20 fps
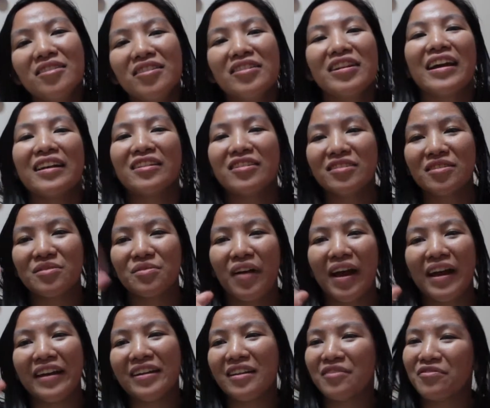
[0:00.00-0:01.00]
You can just
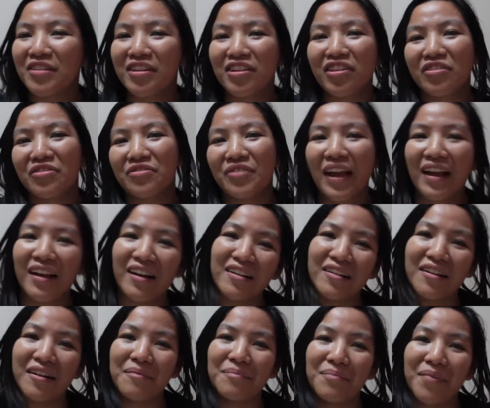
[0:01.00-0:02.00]
write it with your finger,